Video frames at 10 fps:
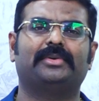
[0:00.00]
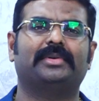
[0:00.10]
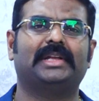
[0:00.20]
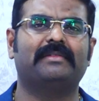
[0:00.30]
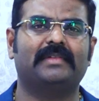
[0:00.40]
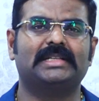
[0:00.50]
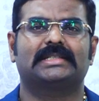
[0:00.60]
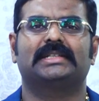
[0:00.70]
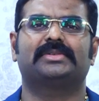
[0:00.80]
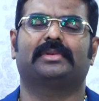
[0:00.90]
you
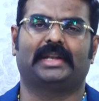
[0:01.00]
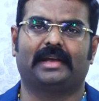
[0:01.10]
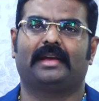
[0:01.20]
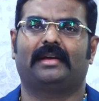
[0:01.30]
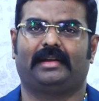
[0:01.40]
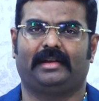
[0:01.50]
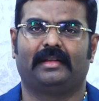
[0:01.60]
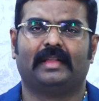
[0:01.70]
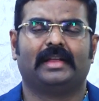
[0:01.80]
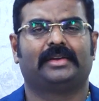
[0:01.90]
invest into an IRA,
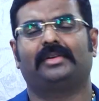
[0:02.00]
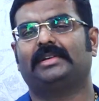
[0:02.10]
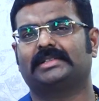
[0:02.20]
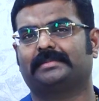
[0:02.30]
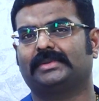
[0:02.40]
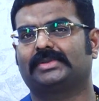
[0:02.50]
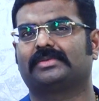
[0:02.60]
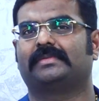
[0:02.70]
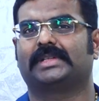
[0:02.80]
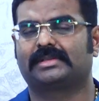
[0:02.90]
you're not supposed
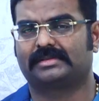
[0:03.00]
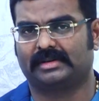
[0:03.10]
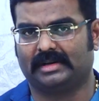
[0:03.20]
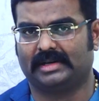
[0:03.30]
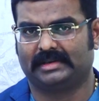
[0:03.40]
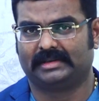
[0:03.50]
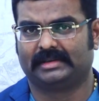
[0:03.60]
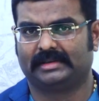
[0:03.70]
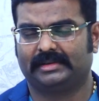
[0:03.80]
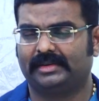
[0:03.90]
to withdraw.
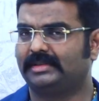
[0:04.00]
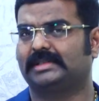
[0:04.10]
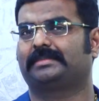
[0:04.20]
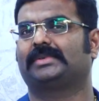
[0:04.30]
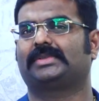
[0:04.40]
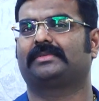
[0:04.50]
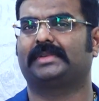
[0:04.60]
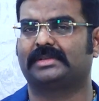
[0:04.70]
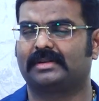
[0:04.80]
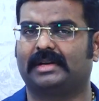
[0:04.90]
You're not supposed to
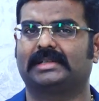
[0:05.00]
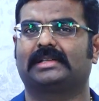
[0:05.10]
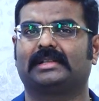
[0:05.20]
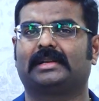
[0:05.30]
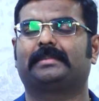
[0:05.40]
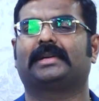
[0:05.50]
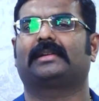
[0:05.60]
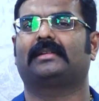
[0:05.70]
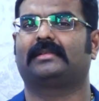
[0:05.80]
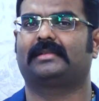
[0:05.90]
withdraw until that
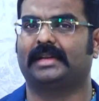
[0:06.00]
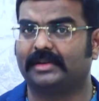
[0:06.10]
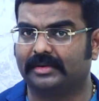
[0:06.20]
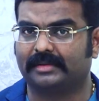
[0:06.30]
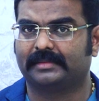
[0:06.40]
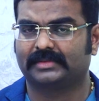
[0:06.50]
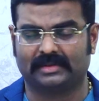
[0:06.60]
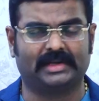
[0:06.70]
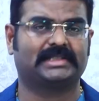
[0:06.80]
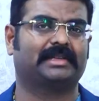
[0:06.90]
particular tenure.
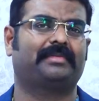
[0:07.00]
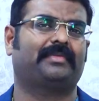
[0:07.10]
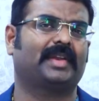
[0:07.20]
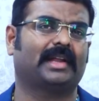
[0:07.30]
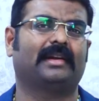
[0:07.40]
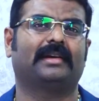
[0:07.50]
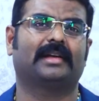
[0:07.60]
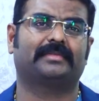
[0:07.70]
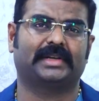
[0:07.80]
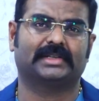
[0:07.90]
So let's say
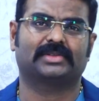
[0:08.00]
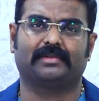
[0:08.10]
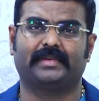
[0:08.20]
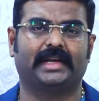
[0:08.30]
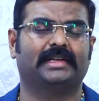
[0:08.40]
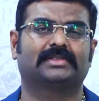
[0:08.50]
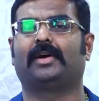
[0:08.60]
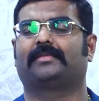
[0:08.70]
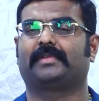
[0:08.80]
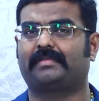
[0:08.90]
59.5 years of age,
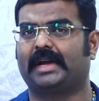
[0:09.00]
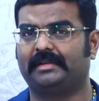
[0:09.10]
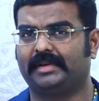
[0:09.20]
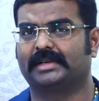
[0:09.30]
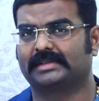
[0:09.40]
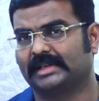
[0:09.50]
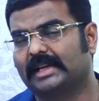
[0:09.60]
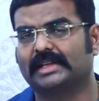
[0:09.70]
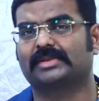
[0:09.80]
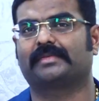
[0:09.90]
or for 5 years in
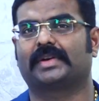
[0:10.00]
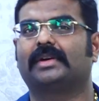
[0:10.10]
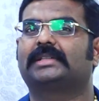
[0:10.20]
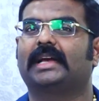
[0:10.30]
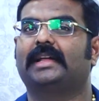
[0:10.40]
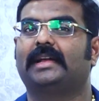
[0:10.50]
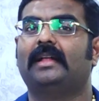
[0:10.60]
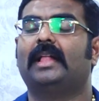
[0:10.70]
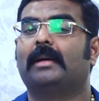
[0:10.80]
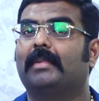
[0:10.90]
case of a Roth IRA.
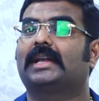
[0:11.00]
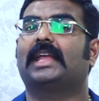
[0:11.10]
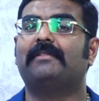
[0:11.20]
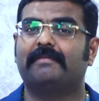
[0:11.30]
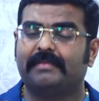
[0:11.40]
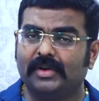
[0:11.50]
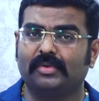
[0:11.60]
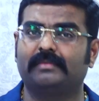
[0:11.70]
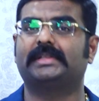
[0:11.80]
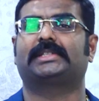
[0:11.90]
But if you
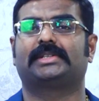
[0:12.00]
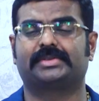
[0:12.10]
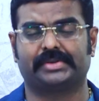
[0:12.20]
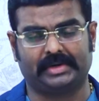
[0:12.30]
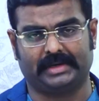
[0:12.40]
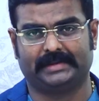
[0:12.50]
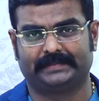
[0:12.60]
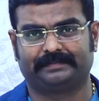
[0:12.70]
withdraw,